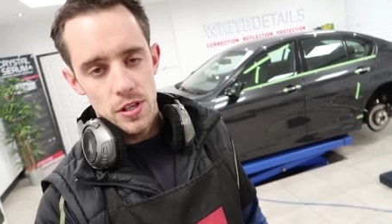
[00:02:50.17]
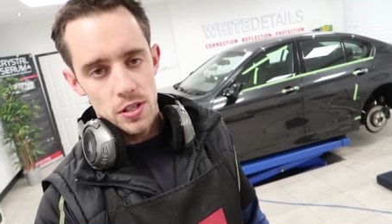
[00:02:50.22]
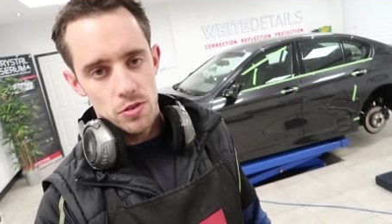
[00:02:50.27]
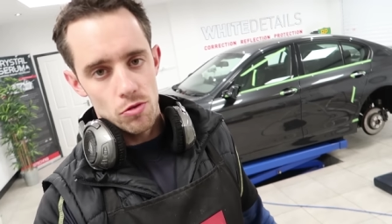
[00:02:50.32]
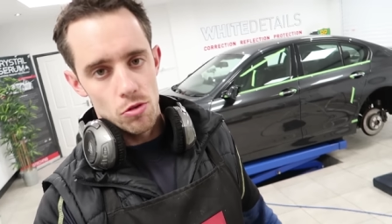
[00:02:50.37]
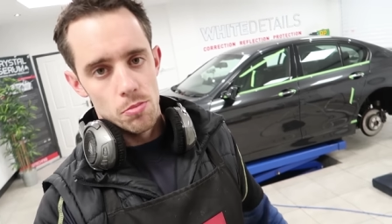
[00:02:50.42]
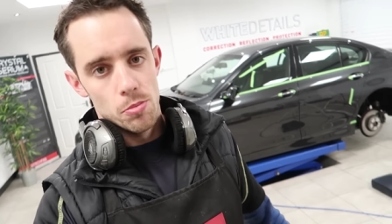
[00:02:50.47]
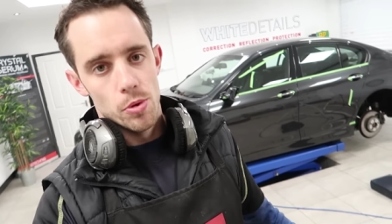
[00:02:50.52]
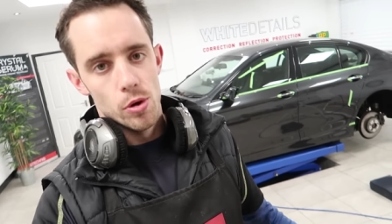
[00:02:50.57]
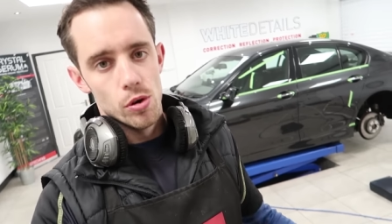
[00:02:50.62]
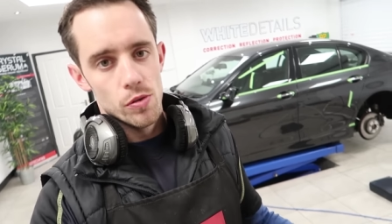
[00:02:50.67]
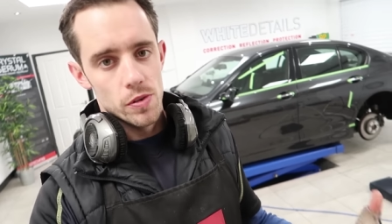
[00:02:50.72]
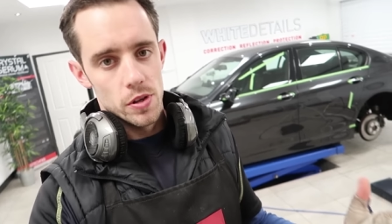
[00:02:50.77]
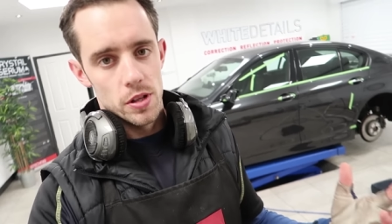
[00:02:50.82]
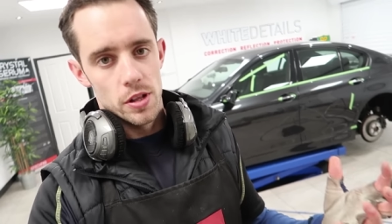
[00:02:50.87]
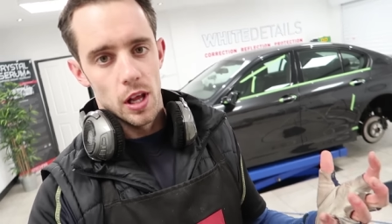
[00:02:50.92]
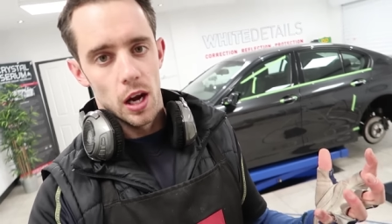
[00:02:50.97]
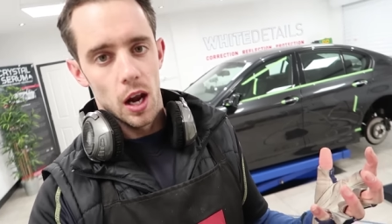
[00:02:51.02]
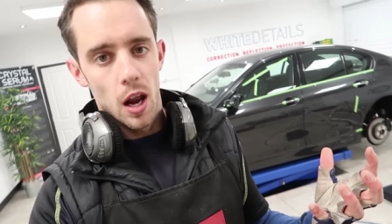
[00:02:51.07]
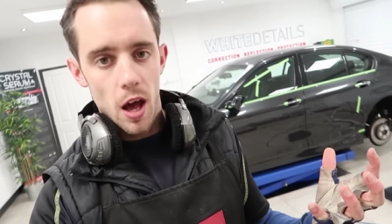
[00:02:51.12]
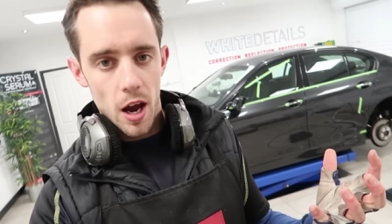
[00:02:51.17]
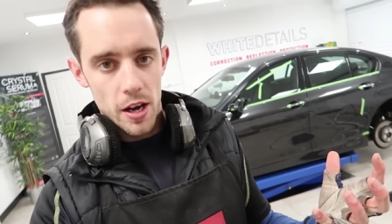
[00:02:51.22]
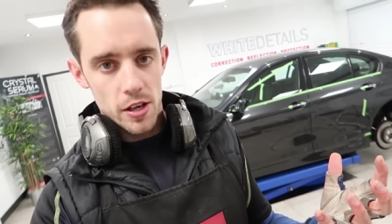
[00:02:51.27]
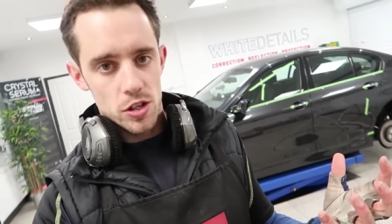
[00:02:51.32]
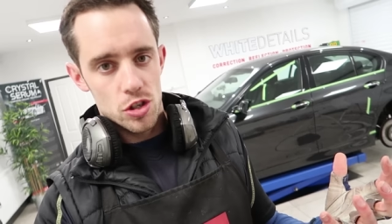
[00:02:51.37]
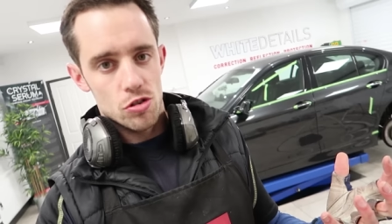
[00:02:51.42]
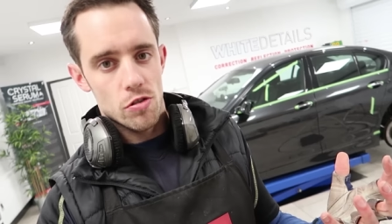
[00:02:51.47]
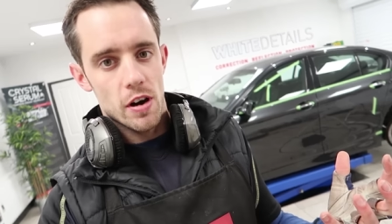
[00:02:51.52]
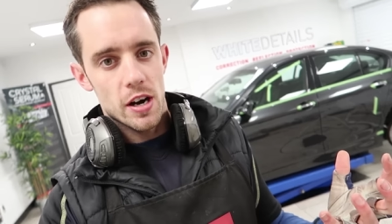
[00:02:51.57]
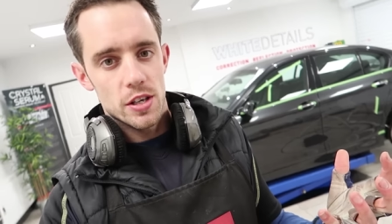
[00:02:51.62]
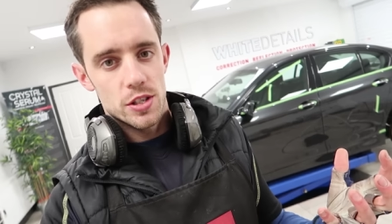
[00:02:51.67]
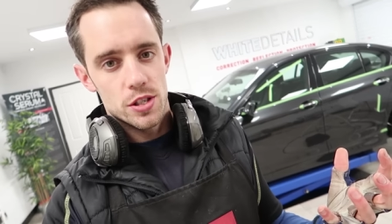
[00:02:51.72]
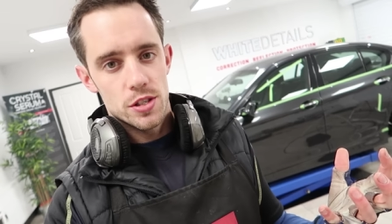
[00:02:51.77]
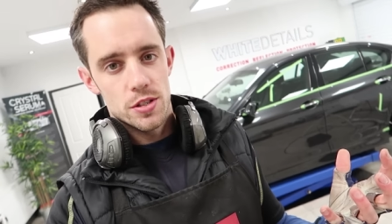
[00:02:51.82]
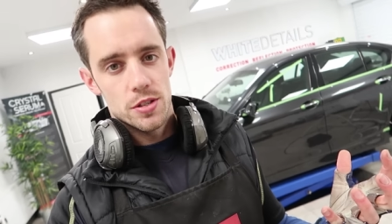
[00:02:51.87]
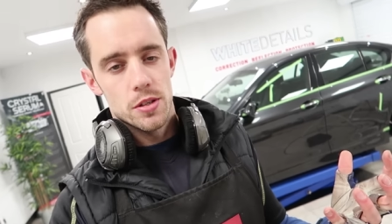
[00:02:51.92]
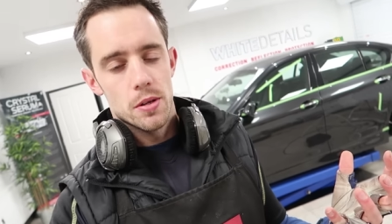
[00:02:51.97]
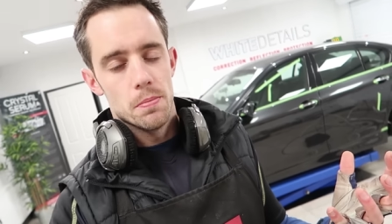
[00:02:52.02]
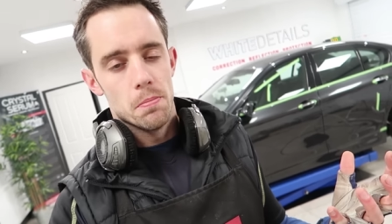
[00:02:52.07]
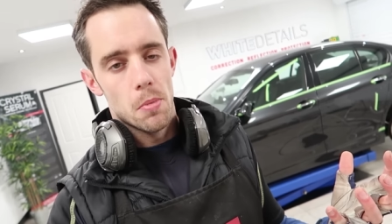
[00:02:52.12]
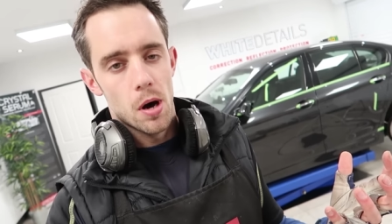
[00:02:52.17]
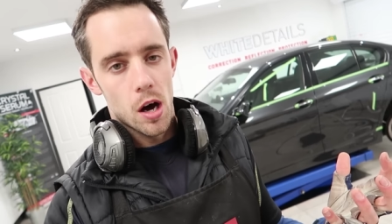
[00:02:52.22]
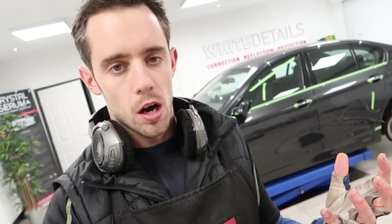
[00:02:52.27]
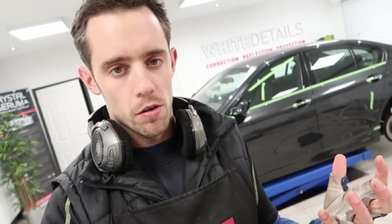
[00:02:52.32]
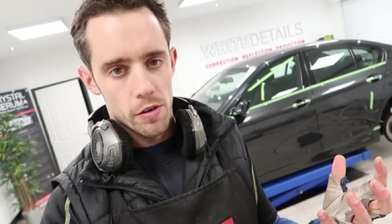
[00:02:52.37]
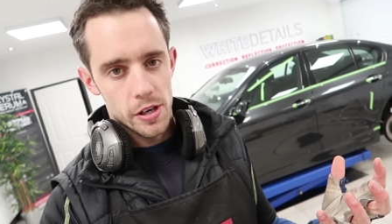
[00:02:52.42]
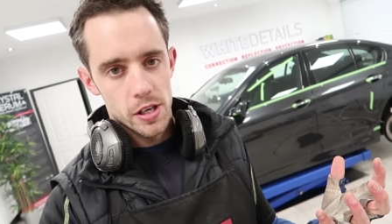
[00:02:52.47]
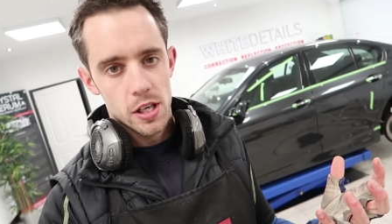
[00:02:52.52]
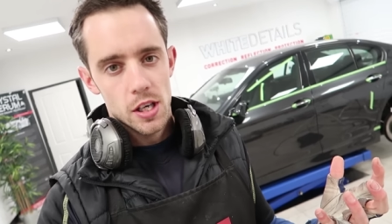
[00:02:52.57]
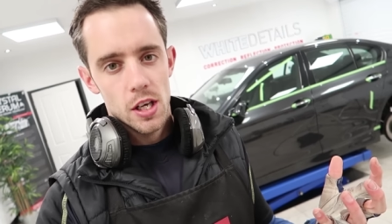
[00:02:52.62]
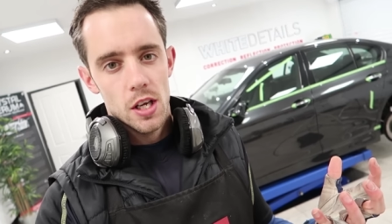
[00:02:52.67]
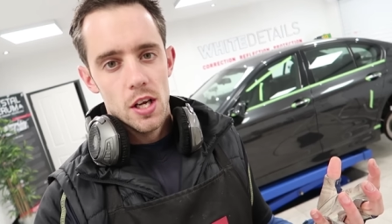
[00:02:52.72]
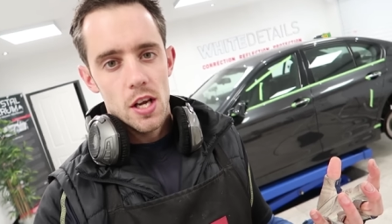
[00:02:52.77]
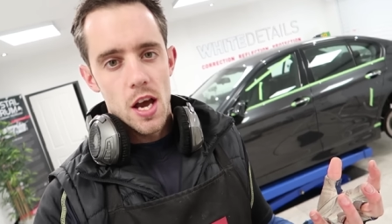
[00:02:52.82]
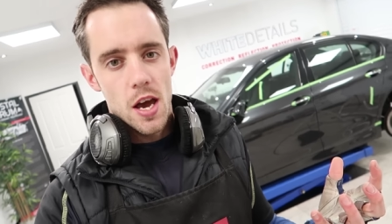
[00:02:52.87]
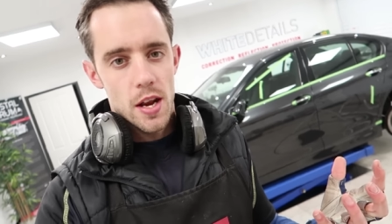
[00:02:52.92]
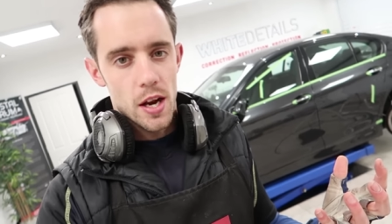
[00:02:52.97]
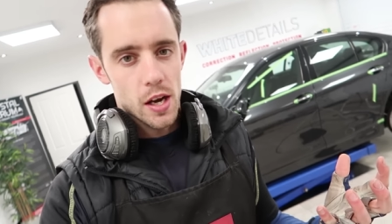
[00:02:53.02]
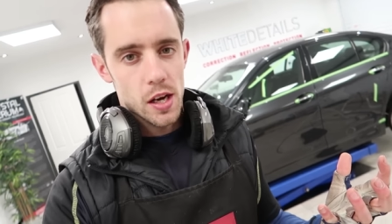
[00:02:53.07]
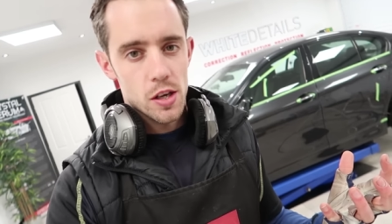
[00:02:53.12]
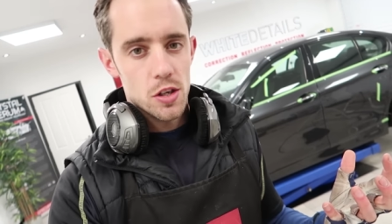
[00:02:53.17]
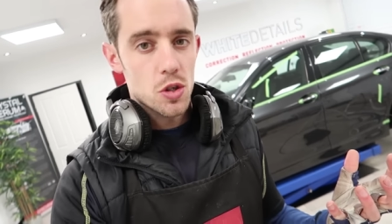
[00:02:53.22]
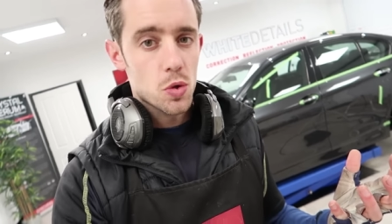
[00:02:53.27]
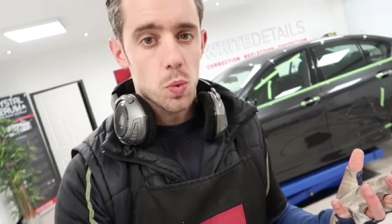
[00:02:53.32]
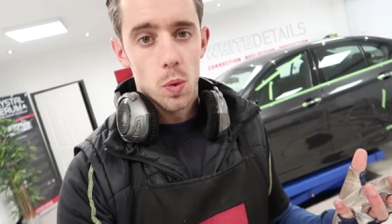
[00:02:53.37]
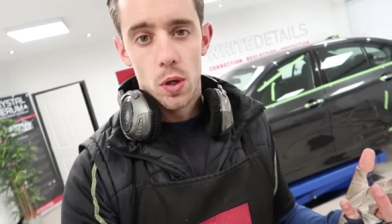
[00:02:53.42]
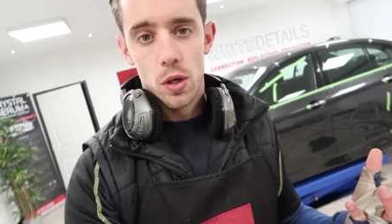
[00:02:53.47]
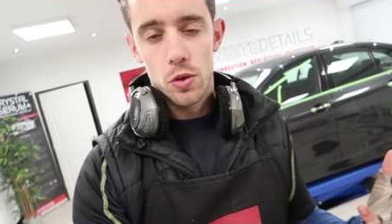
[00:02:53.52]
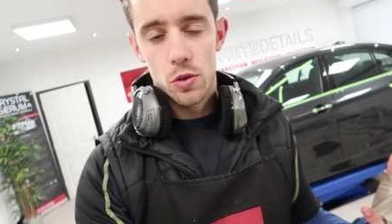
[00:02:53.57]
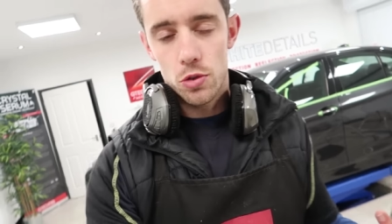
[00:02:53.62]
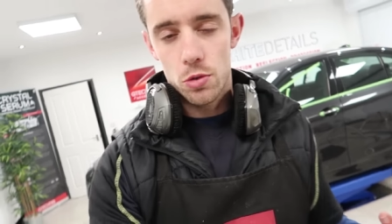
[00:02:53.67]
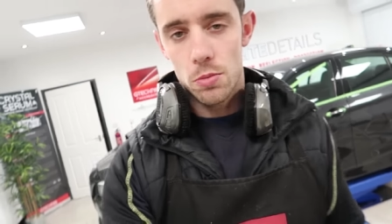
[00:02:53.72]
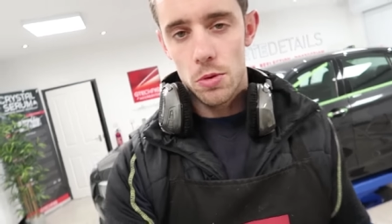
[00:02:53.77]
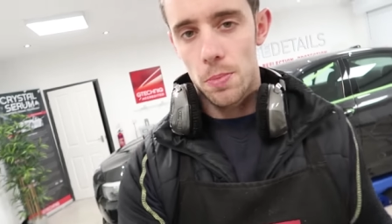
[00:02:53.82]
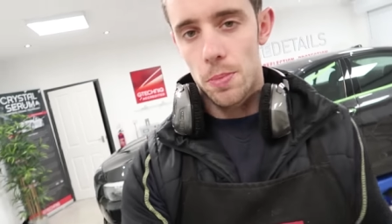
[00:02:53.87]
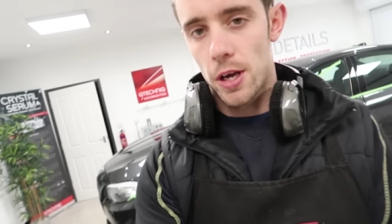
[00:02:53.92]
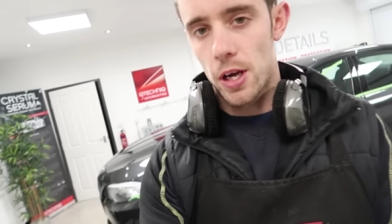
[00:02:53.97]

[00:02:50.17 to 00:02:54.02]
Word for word: it's removing the light stretches and the marring and any swirls from the